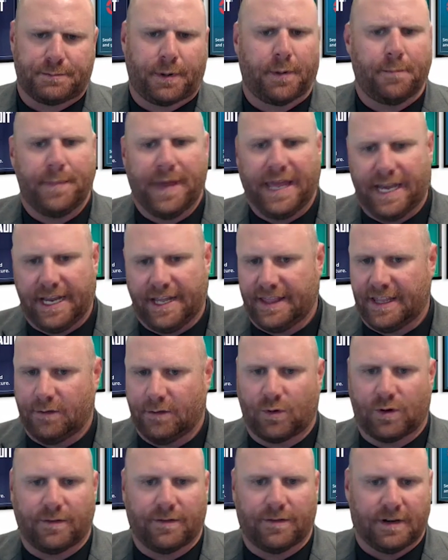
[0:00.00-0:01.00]
per minute that
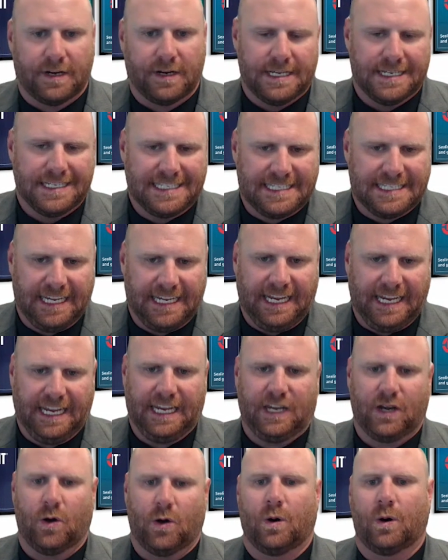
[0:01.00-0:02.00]
were
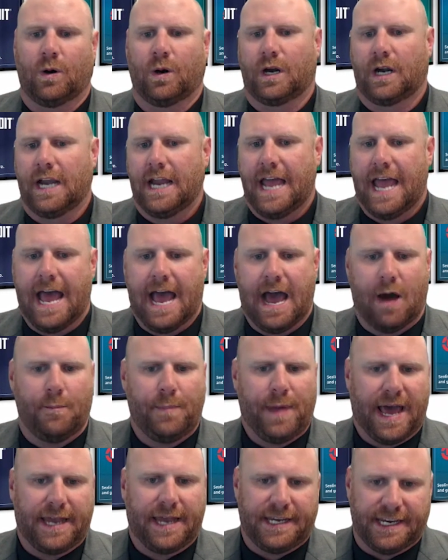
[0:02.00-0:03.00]
seen, or how
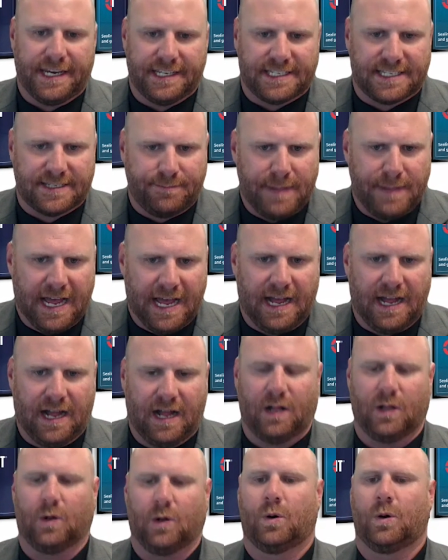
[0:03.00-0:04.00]
bad did it
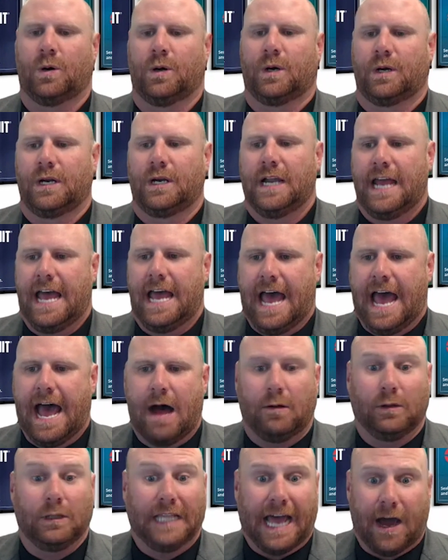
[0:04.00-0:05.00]
smell, or how
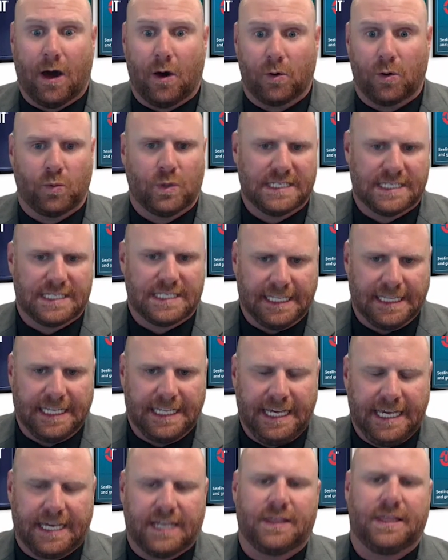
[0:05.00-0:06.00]
loud was the
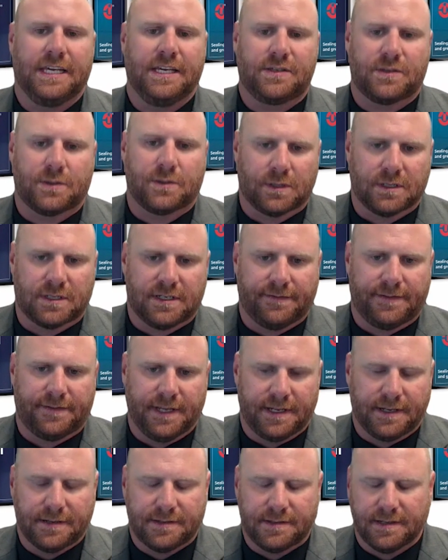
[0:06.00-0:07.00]
leak, these sorts of
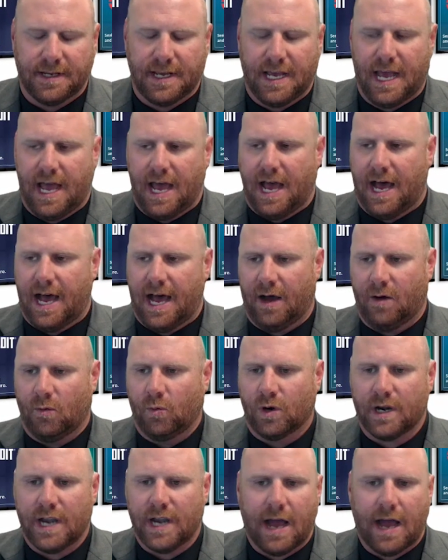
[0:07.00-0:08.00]
things.
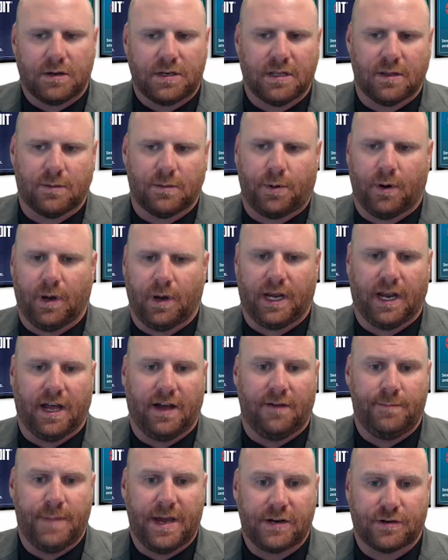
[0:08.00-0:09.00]
We're now to the point of
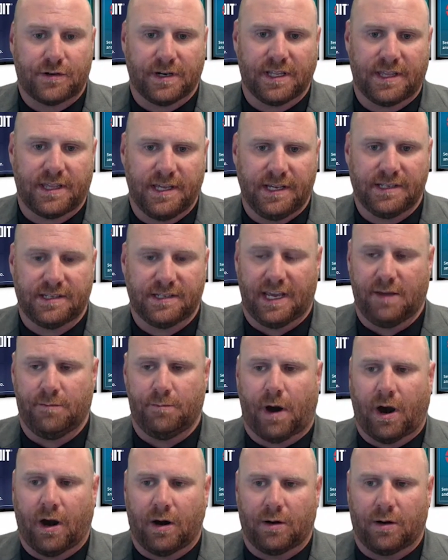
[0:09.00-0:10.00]
measuring things in
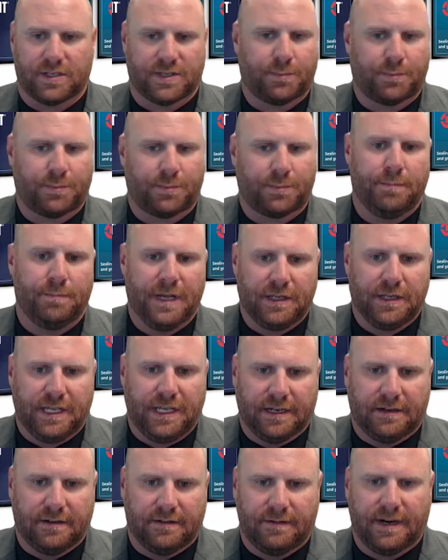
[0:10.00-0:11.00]
parts per
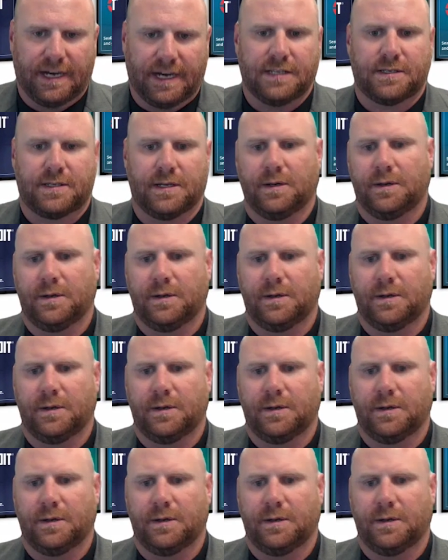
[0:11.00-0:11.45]
million, right? So